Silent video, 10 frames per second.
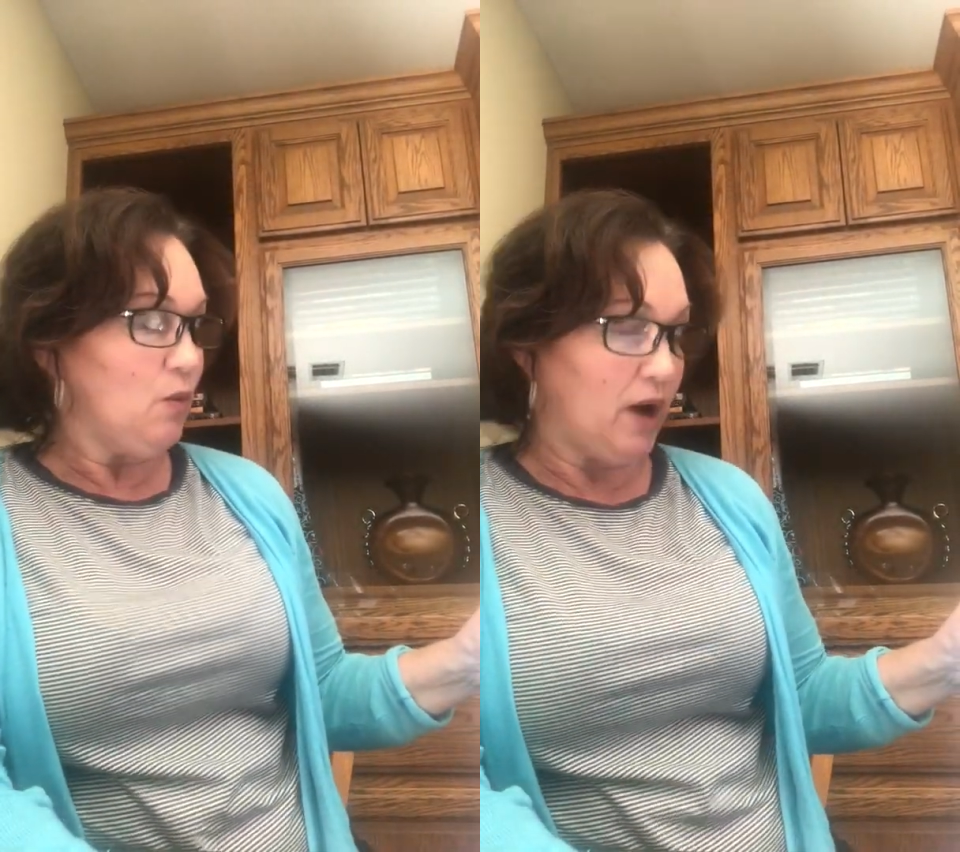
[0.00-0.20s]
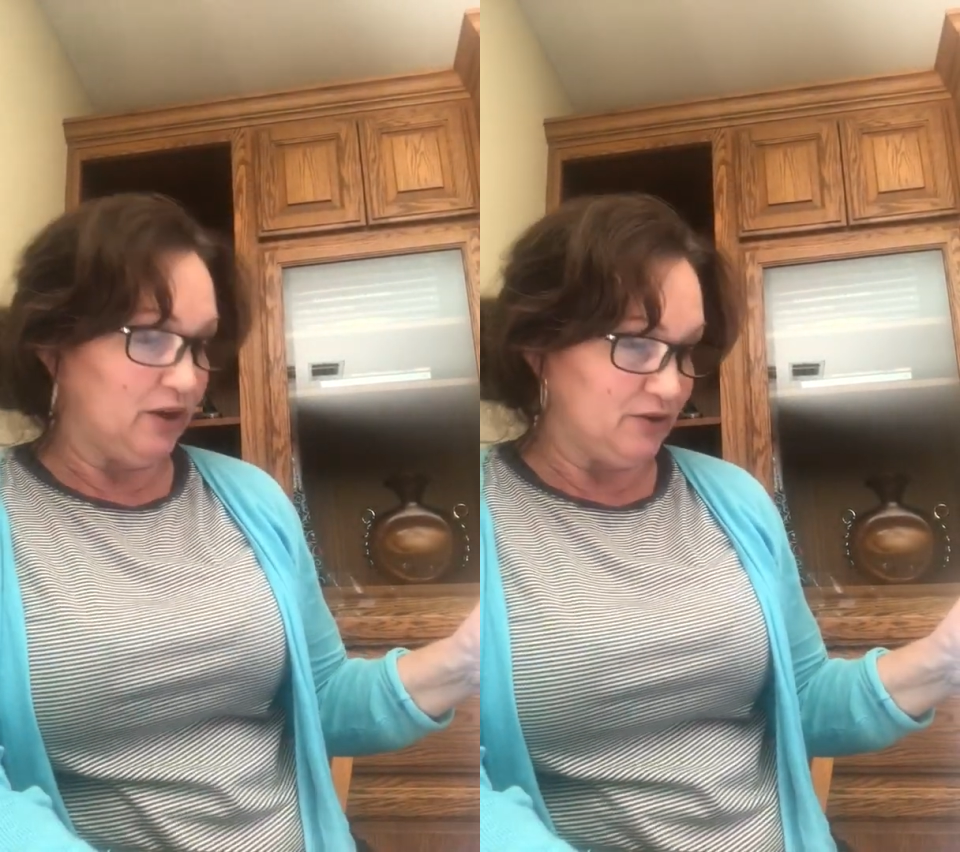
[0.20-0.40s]

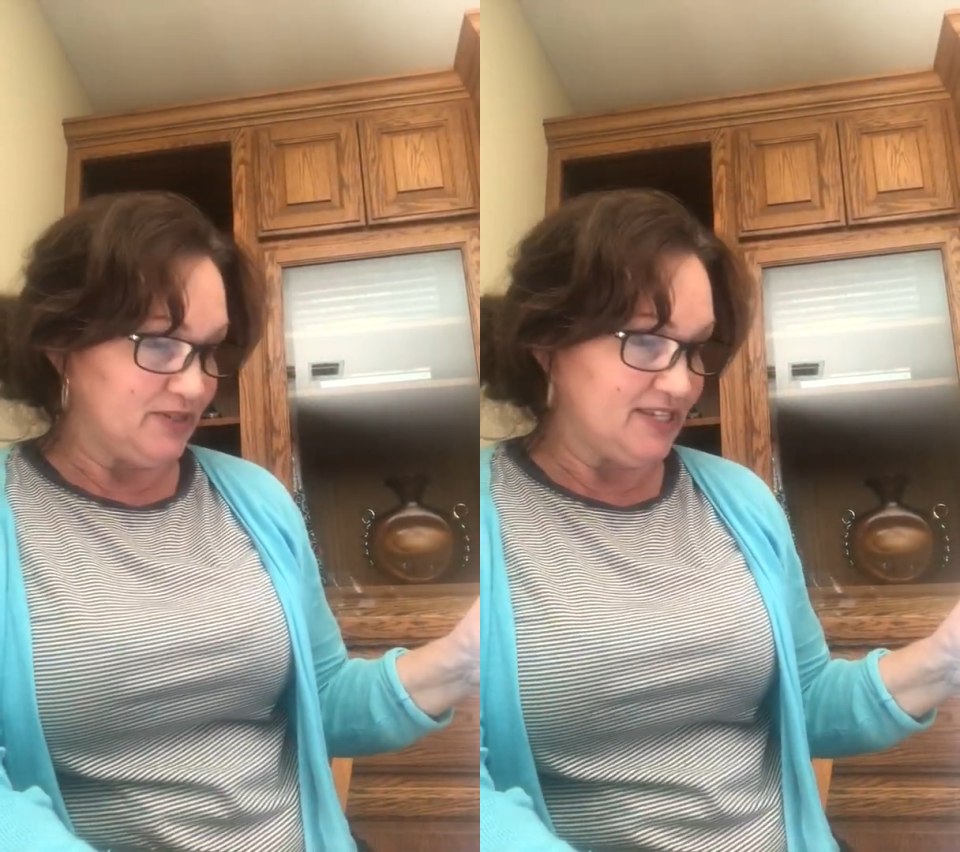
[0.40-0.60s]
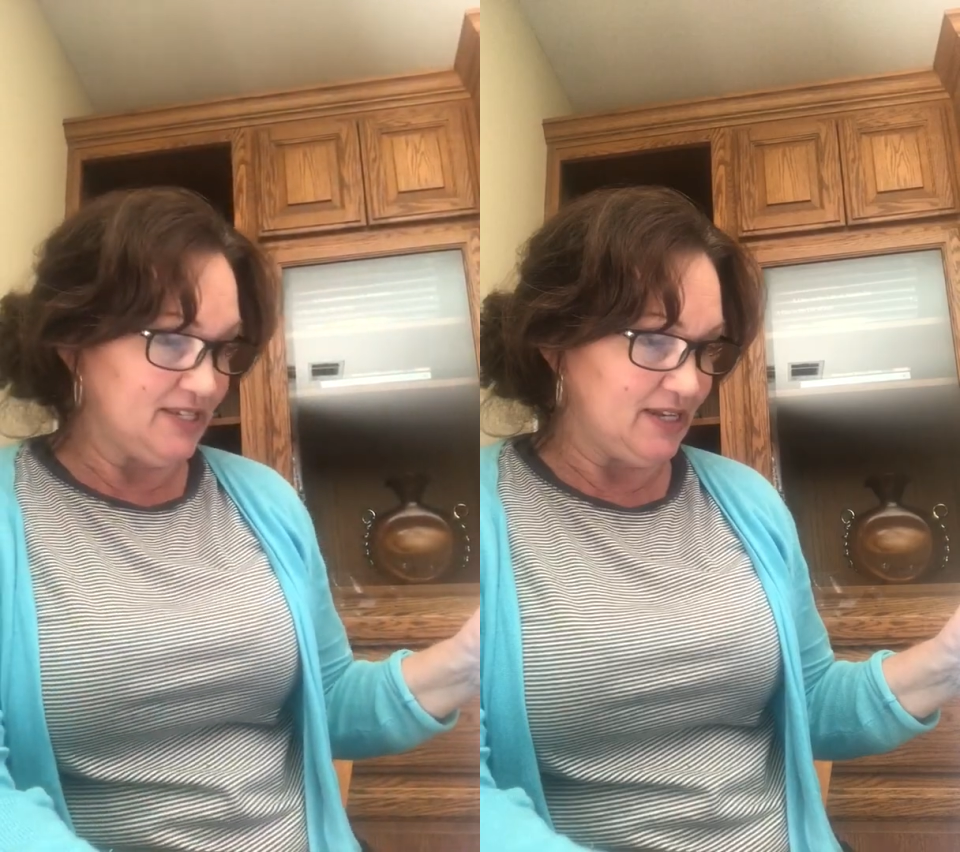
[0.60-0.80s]
while her
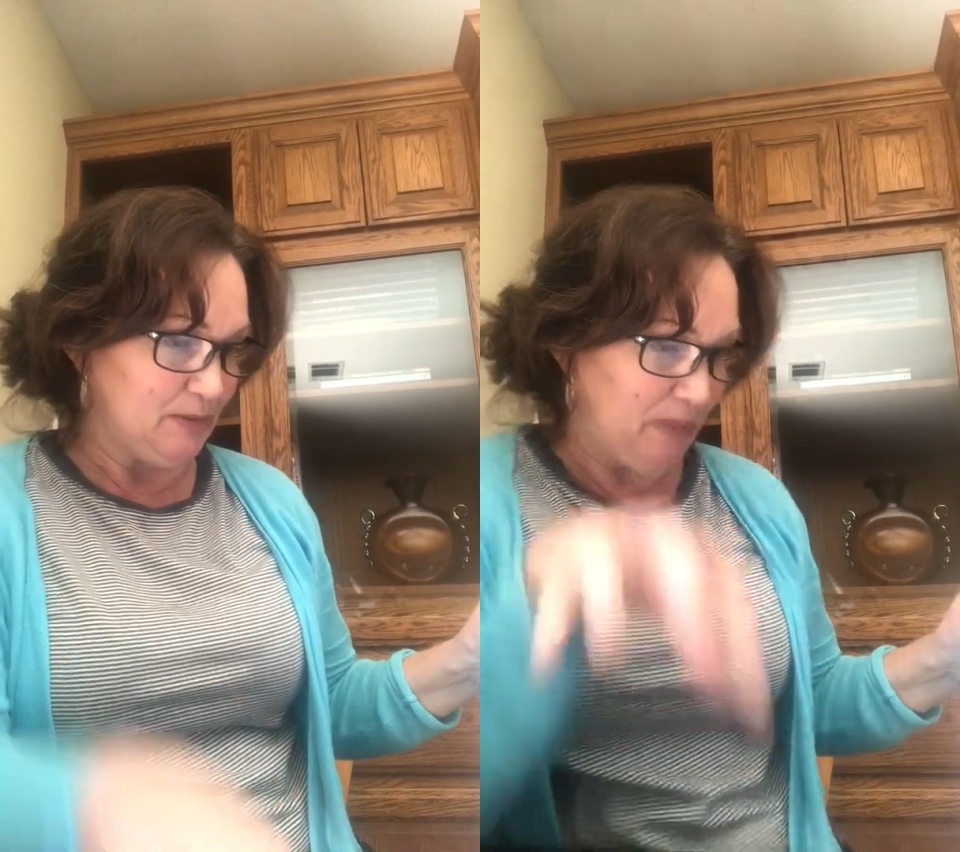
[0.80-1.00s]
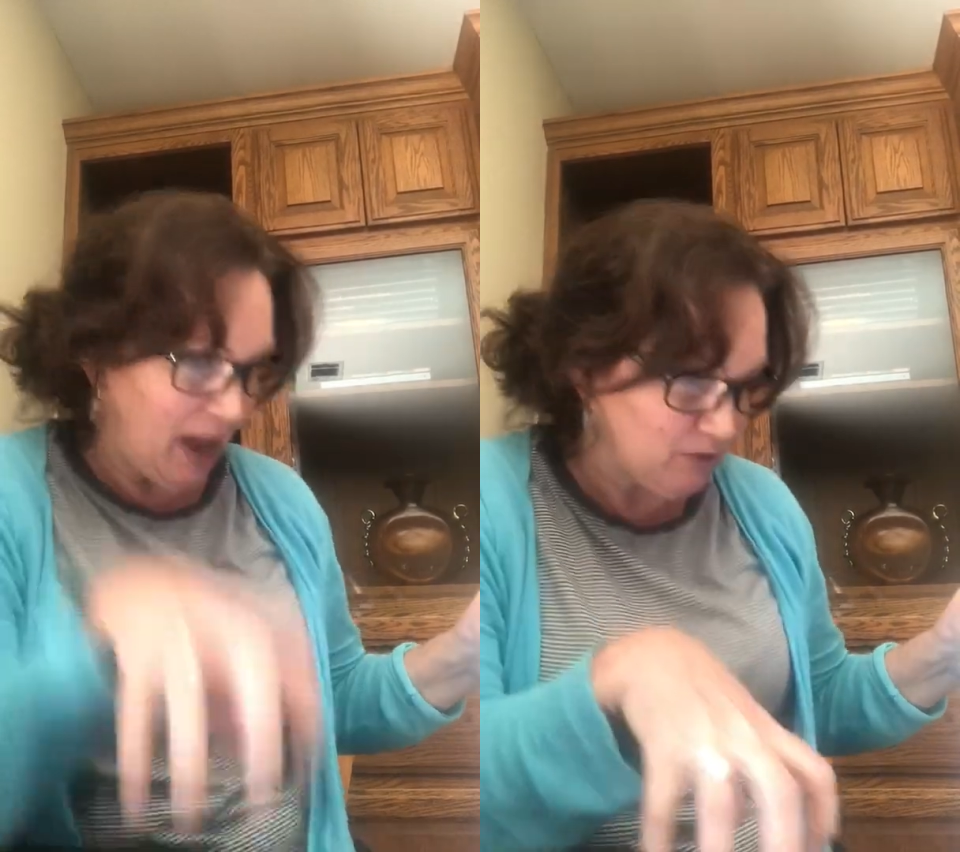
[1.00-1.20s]

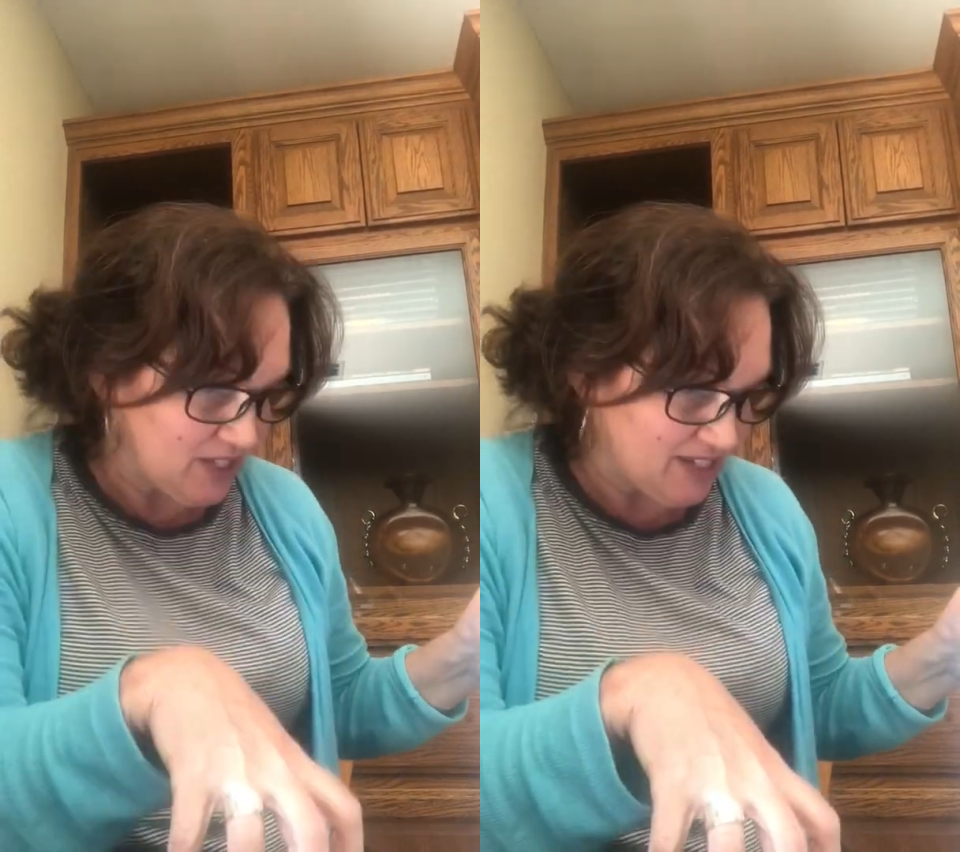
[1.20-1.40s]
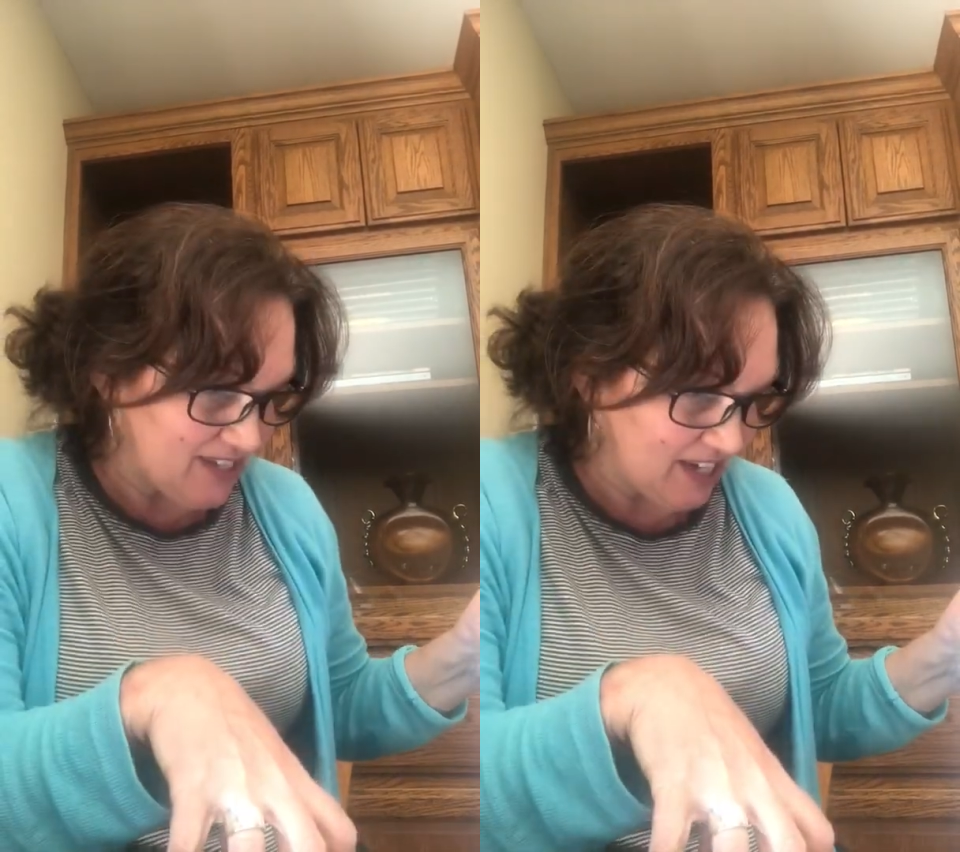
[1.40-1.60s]
assistant pounces